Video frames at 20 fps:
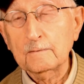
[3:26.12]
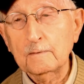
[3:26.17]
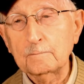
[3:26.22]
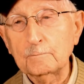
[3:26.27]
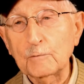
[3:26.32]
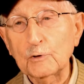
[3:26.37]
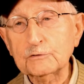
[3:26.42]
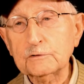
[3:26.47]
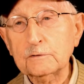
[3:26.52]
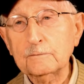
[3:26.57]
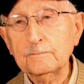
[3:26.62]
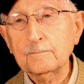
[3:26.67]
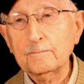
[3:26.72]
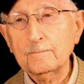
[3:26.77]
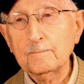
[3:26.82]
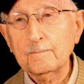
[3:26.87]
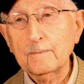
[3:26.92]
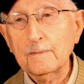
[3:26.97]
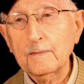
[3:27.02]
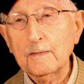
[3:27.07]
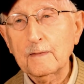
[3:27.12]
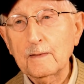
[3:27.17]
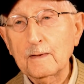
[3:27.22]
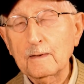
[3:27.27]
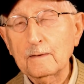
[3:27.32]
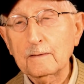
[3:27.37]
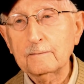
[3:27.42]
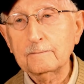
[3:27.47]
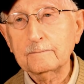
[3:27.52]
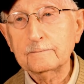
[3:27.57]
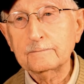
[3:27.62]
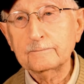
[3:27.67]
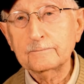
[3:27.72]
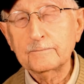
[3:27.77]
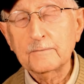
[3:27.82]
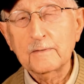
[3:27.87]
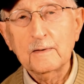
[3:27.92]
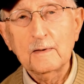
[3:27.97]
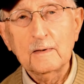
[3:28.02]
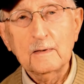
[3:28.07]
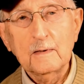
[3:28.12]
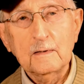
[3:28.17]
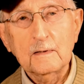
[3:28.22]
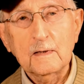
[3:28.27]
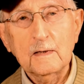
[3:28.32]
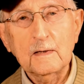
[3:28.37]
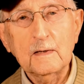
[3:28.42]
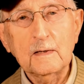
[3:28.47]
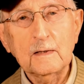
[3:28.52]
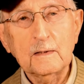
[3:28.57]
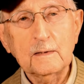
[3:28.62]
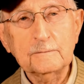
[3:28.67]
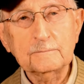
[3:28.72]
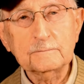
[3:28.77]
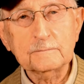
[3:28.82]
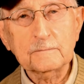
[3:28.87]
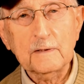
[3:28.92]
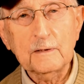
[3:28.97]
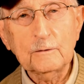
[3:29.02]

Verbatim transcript: And what kind of tanks were you guys working on?